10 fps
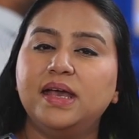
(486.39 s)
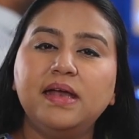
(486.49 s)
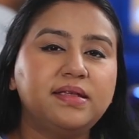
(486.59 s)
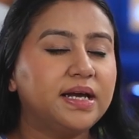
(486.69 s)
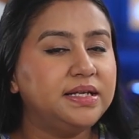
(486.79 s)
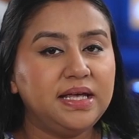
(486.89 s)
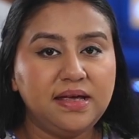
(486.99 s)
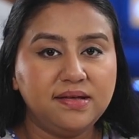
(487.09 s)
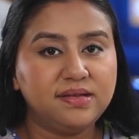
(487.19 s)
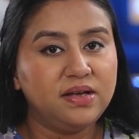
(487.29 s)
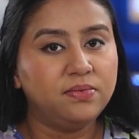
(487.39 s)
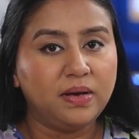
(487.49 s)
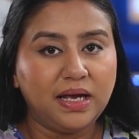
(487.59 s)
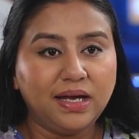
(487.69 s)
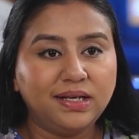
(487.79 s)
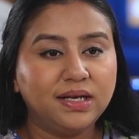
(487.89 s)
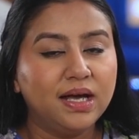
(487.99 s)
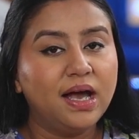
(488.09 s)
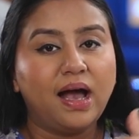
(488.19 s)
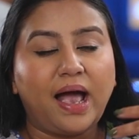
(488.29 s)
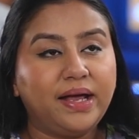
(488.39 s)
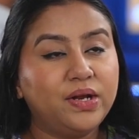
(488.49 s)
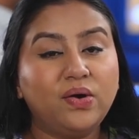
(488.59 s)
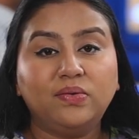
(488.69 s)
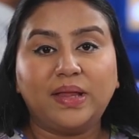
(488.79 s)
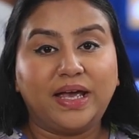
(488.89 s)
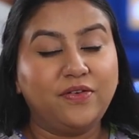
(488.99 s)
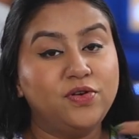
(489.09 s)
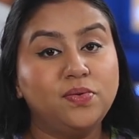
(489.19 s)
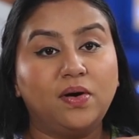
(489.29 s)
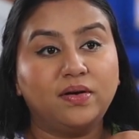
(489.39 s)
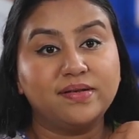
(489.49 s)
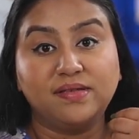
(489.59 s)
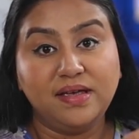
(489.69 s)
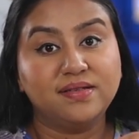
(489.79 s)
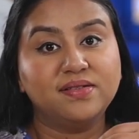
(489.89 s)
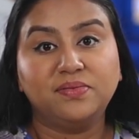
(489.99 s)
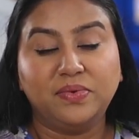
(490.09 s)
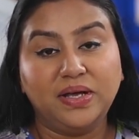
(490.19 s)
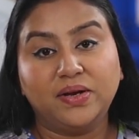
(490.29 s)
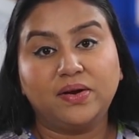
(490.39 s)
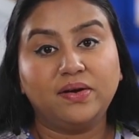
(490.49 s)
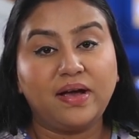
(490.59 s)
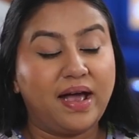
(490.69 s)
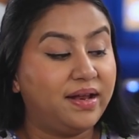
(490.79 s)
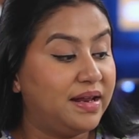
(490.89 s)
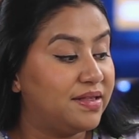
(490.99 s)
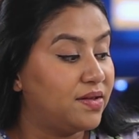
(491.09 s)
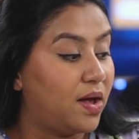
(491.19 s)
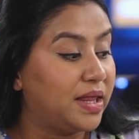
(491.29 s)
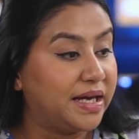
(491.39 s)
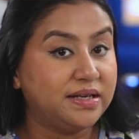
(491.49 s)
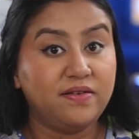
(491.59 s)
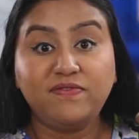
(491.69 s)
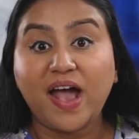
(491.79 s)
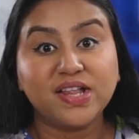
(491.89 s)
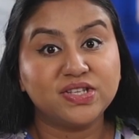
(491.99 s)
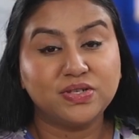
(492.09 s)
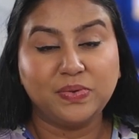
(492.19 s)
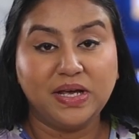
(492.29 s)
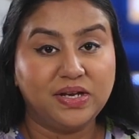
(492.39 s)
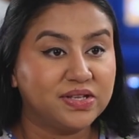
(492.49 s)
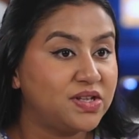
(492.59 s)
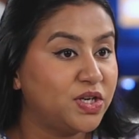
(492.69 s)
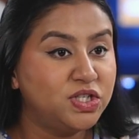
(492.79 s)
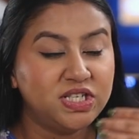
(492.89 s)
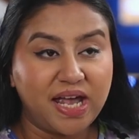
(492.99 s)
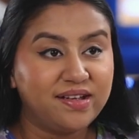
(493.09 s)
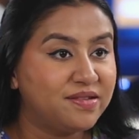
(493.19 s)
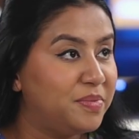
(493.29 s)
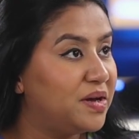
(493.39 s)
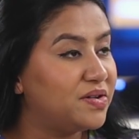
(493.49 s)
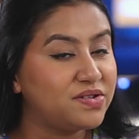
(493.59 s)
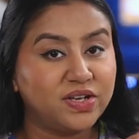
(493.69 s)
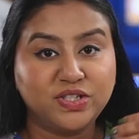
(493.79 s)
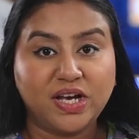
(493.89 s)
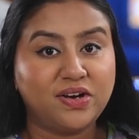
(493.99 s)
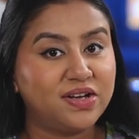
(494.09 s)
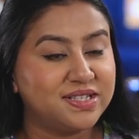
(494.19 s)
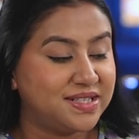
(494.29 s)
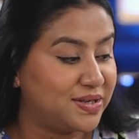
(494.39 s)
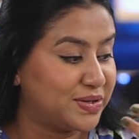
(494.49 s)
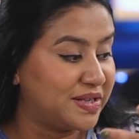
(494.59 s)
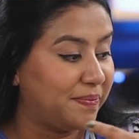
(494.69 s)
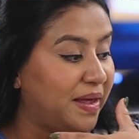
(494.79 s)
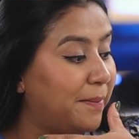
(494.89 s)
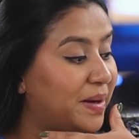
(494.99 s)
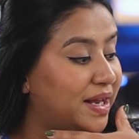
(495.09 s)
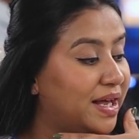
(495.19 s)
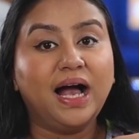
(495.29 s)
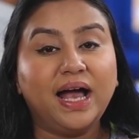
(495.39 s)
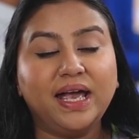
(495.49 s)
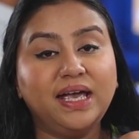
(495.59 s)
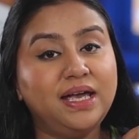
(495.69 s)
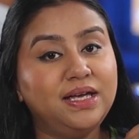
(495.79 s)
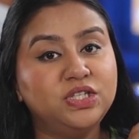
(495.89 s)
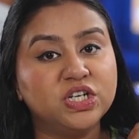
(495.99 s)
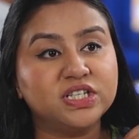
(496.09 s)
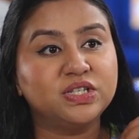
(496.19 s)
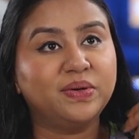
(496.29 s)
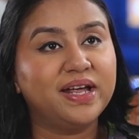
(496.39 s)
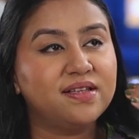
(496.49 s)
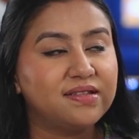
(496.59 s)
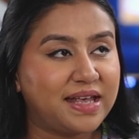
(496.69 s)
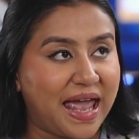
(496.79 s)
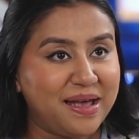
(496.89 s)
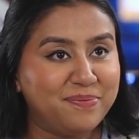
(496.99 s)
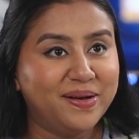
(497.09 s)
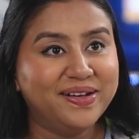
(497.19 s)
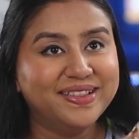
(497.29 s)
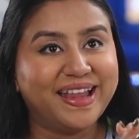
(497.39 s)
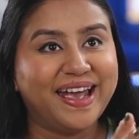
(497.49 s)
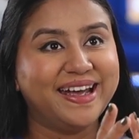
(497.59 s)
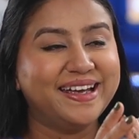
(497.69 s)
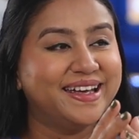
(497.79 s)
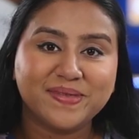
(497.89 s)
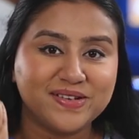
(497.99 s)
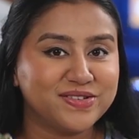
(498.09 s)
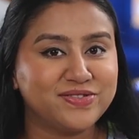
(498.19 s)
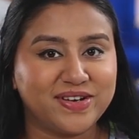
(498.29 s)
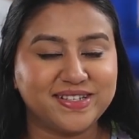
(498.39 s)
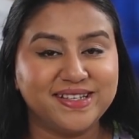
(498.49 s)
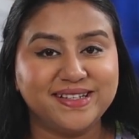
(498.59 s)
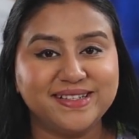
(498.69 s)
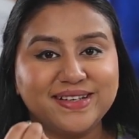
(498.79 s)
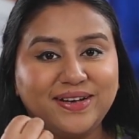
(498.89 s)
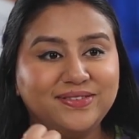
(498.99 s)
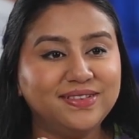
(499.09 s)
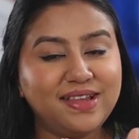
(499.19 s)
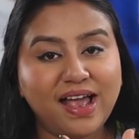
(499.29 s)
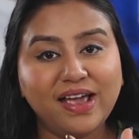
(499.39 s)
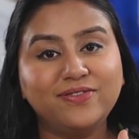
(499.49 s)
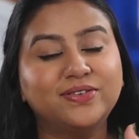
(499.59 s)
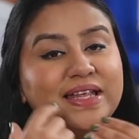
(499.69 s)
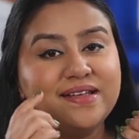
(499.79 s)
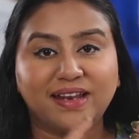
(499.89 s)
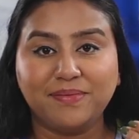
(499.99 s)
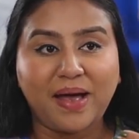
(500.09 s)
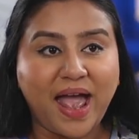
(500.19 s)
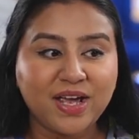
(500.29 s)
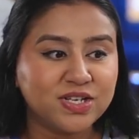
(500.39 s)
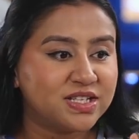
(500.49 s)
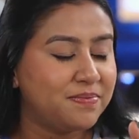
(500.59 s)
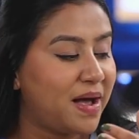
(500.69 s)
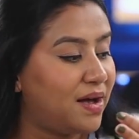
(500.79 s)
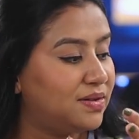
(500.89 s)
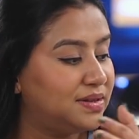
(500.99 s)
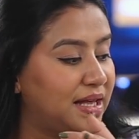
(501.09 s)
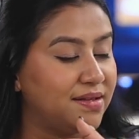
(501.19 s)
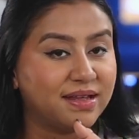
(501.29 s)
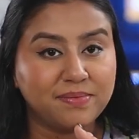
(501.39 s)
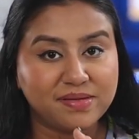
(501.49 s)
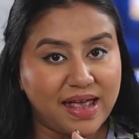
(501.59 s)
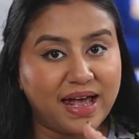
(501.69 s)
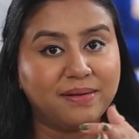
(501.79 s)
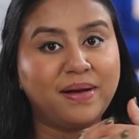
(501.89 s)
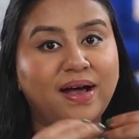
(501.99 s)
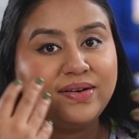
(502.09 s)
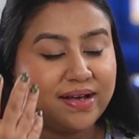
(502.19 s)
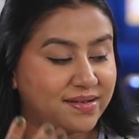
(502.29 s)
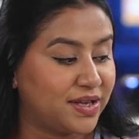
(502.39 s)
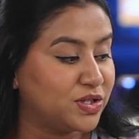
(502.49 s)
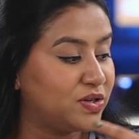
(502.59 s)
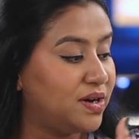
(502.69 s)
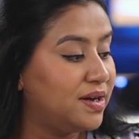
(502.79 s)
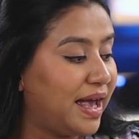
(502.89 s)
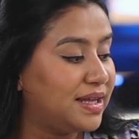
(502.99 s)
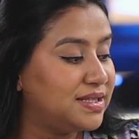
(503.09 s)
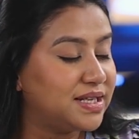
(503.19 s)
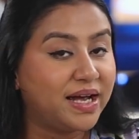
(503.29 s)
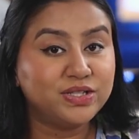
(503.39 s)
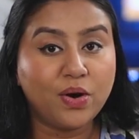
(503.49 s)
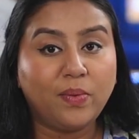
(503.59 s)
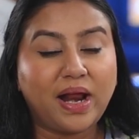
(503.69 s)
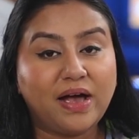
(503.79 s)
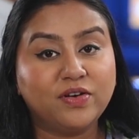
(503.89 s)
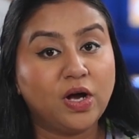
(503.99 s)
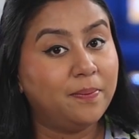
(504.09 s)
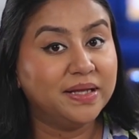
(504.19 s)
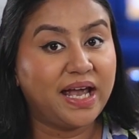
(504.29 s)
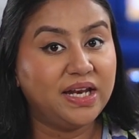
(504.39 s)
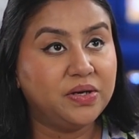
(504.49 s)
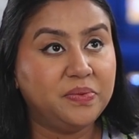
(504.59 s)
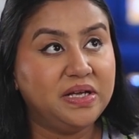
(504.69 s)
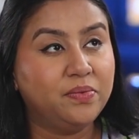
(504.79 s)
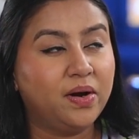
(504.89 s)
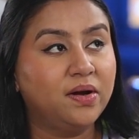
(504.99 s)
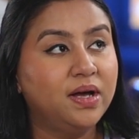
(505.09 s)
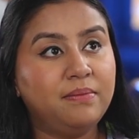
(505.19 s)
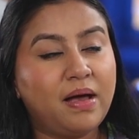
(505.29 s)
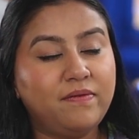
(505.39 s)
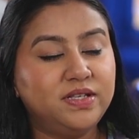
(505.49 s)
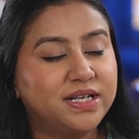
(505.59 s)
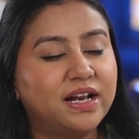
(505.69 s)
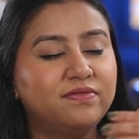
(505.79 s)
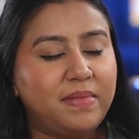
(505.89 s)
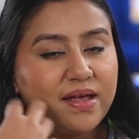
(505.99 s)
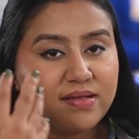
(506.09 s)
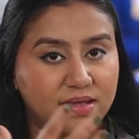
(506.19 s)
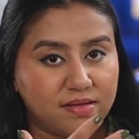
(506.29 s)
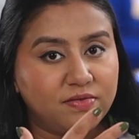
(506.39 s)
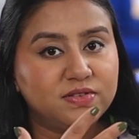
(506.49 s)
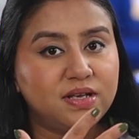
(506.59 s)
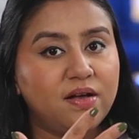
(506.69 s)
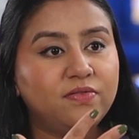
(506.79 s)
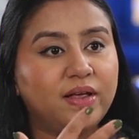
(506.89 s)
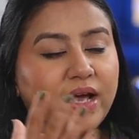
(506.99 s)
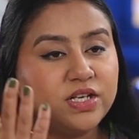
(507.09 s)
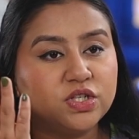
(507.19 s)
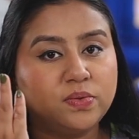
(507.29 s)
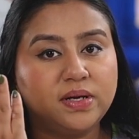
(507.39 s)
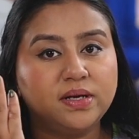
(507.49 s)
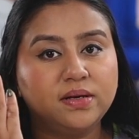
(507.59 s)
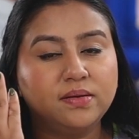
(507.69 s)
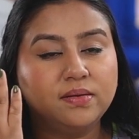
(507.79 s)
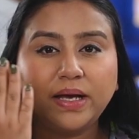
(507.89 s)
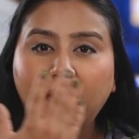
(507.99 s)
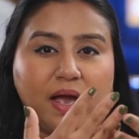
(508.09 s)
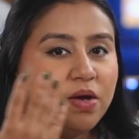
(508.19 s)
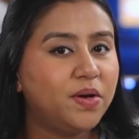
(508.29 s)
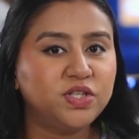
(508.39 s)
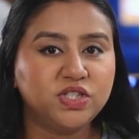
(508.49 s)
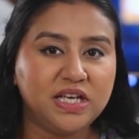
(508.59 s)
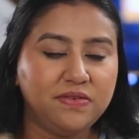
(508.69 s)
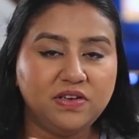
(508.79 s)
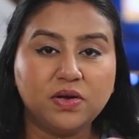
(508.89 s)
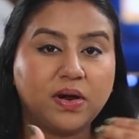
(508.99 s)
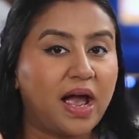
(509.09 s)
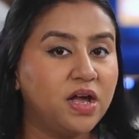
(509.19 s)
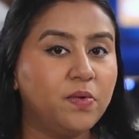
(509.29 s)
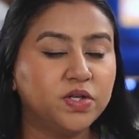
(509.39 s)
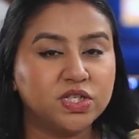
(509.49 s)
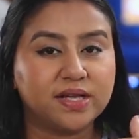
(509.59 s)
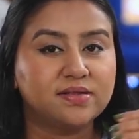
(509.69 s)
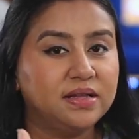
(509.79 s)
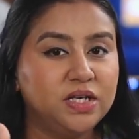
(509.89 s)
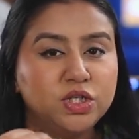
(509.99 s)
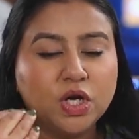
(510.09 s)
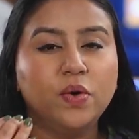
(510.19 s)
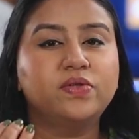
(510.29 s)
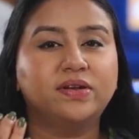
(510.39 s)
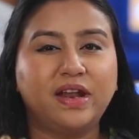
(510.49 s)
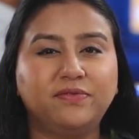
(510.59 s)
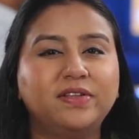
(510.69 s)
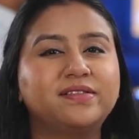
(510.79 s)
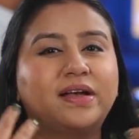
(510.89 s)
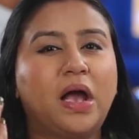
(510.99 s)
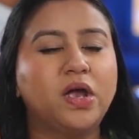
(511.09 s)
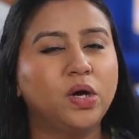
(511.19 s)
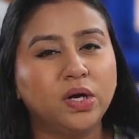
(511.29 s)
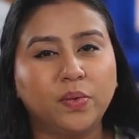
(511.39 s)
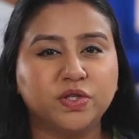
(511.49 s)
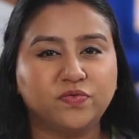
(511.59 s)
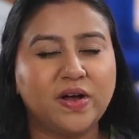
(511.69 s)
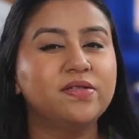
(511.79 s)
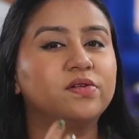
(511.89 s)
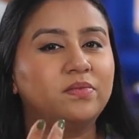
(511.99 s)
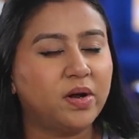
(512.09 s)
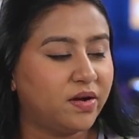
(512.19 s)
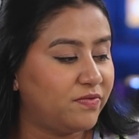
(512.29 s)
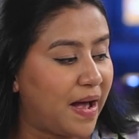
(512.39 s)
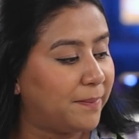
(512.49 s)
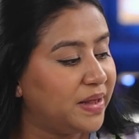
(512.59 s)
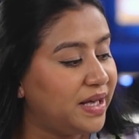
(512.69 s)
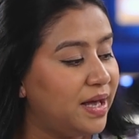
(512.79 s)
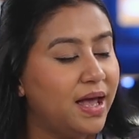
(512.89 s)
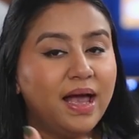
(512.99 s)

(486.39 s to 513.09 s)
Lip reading: is like an easy read. I know like if you are a seasoned reader and it's not like an advanced read, it's not Shakespeare, it's not Jane Austen or something, but I just want to escape like the stresses of life, or things that I'm anxious about, things that I'm sad about, etc. And I don't want to have a complicated read where I'm having to kind of make sense of stuff. Like I just want to, like how you watch TV or how you watch like silly shows on Netflix, like how you're going to watch Friends or Modern Family.